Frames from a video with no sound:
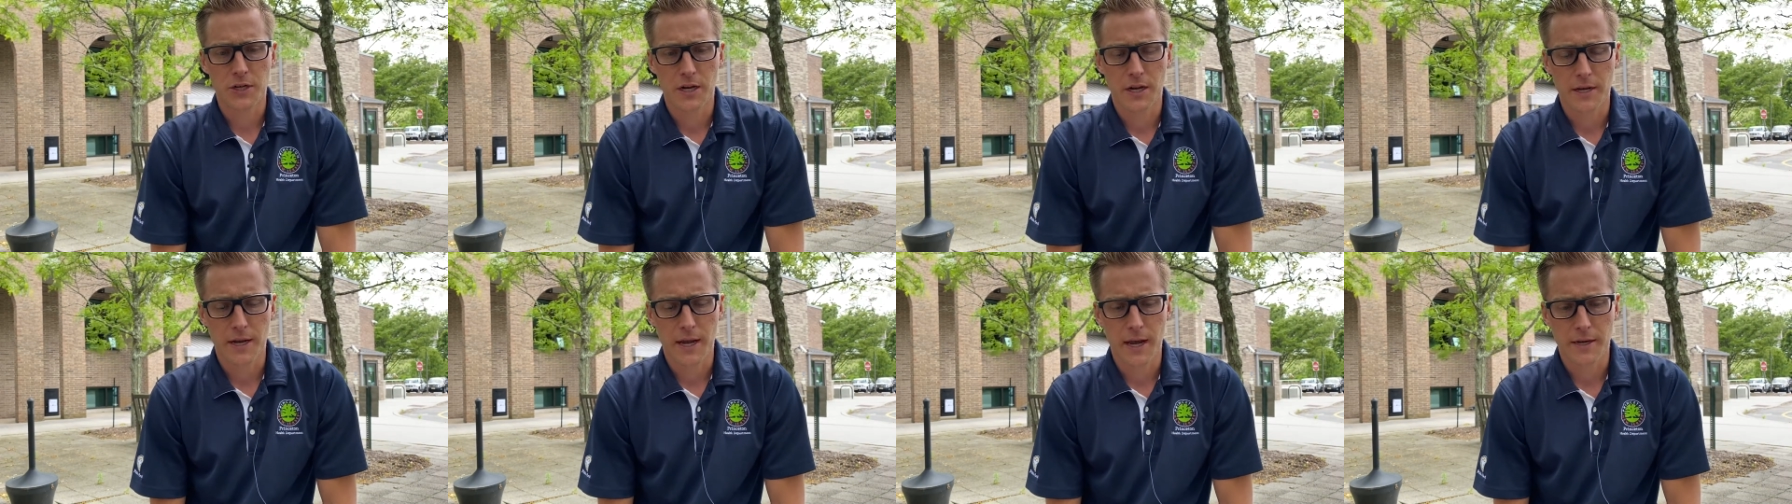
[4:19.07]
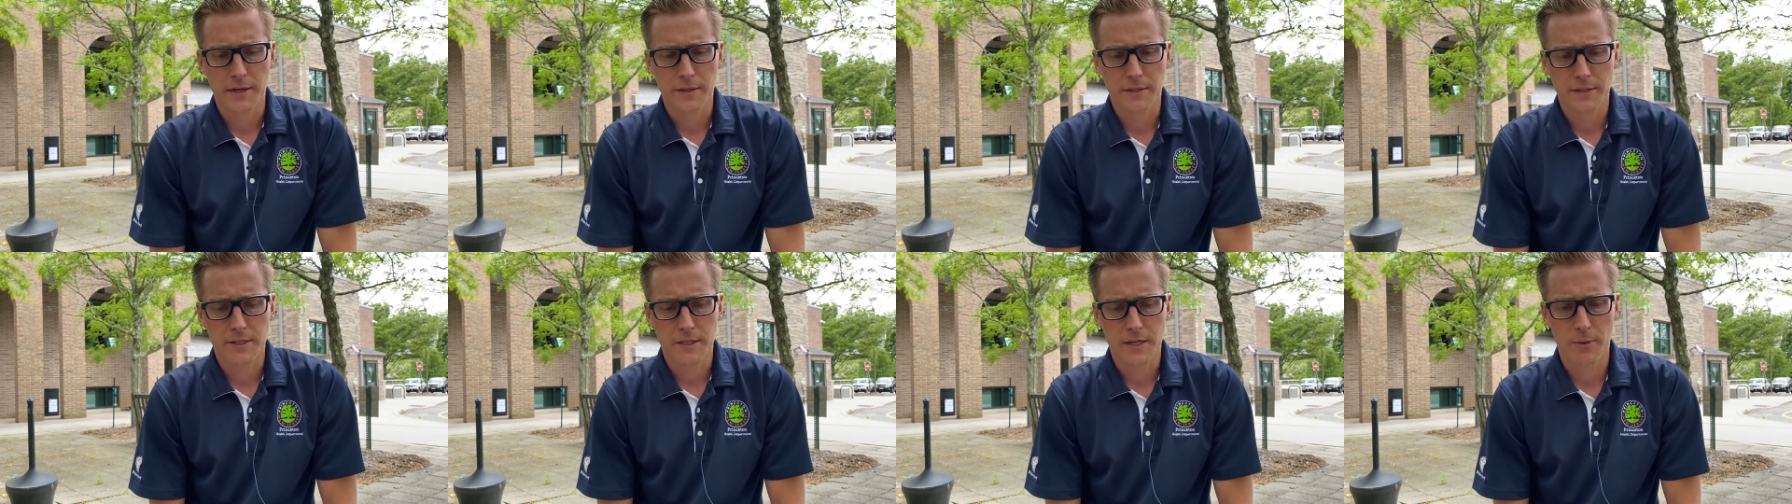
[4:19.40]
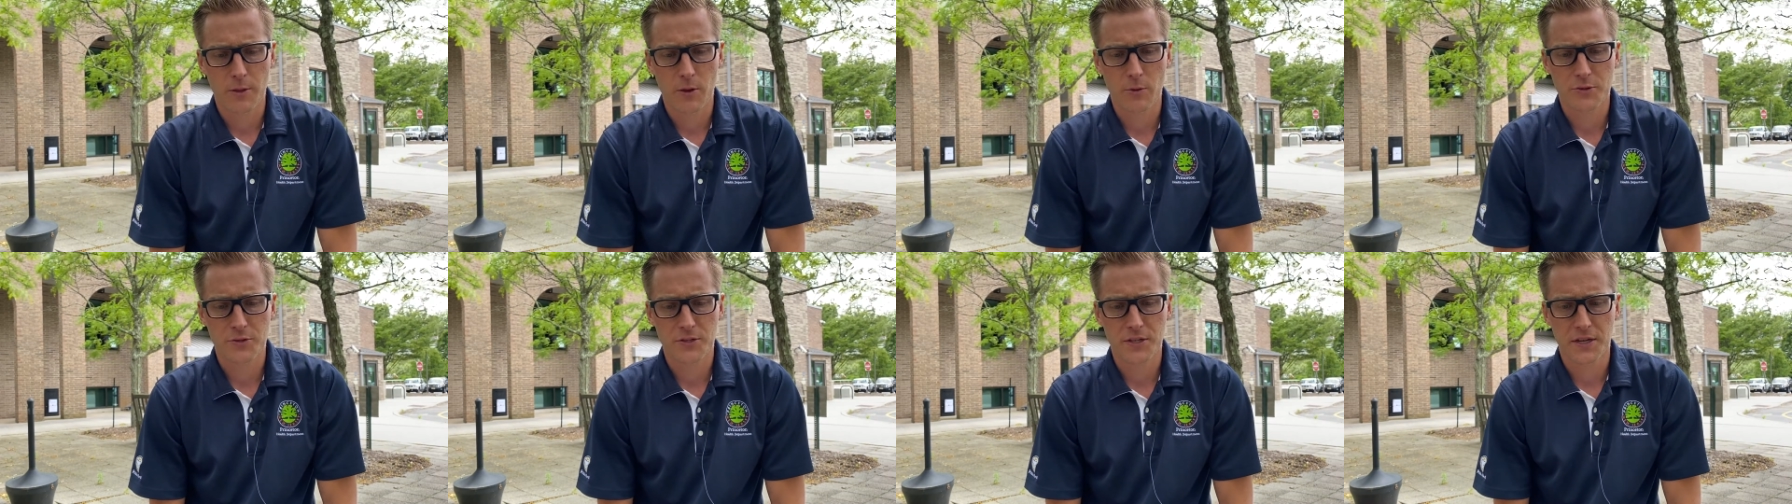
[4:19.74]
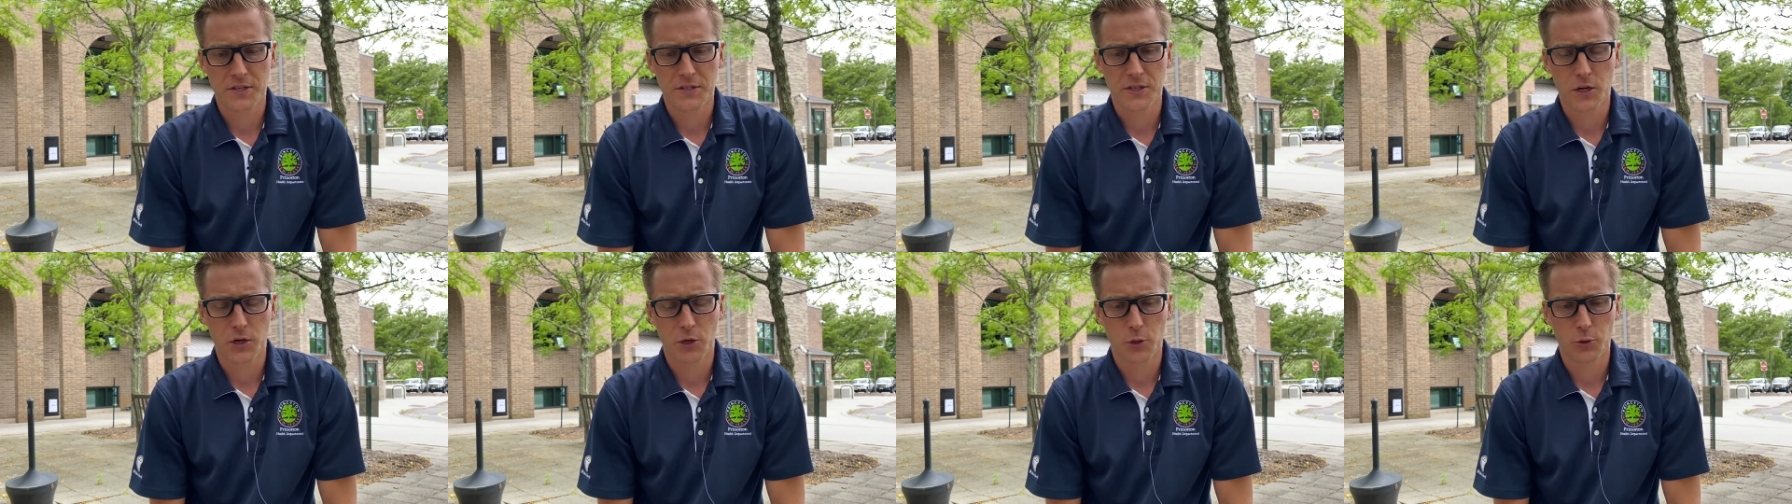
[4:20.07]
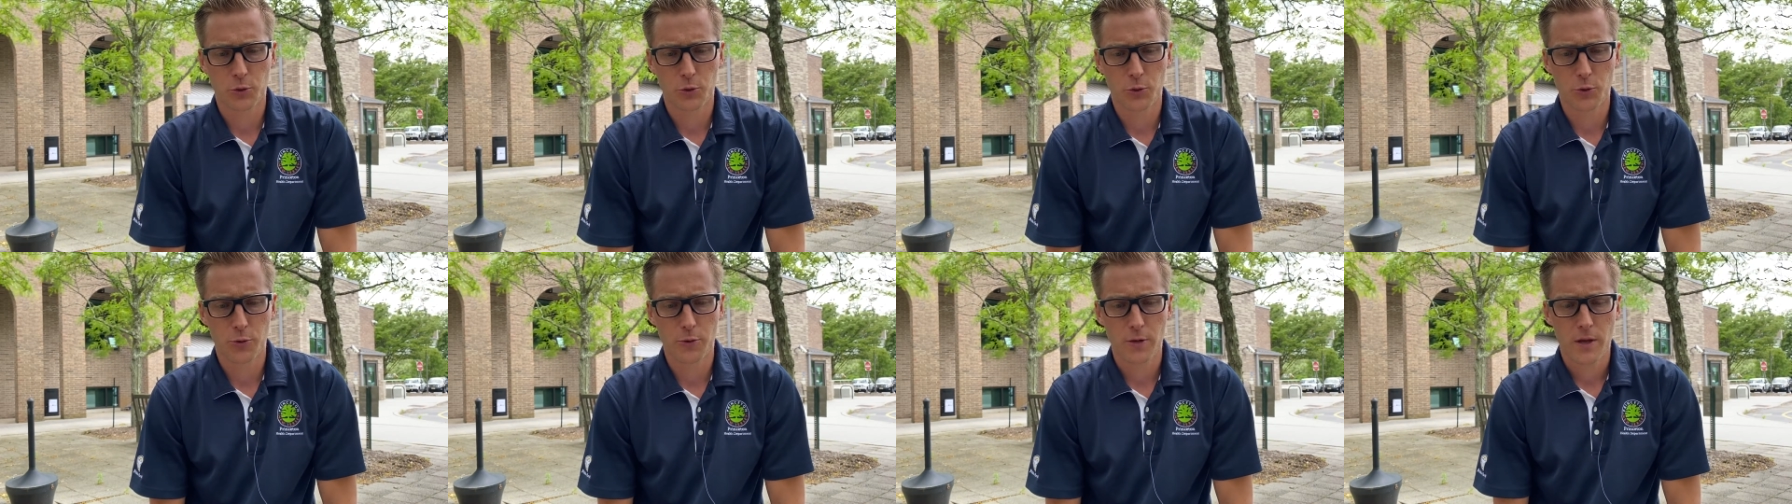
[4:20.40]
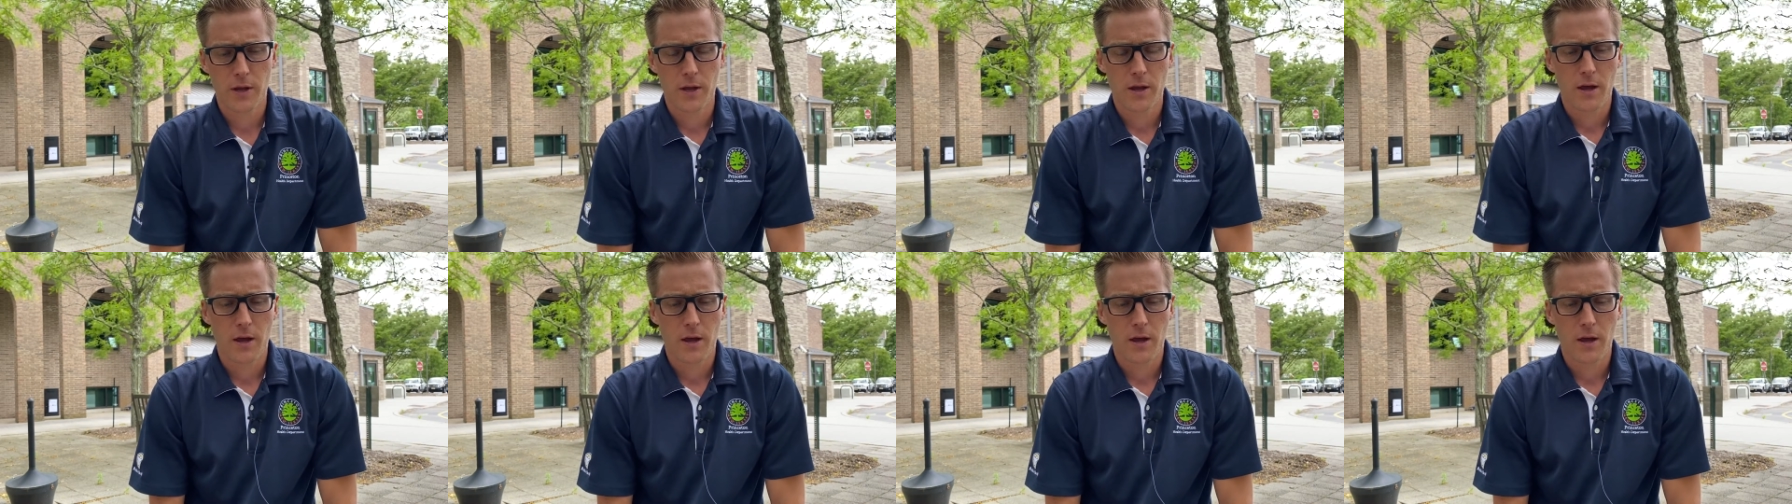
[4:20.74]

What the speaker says: and some of those things include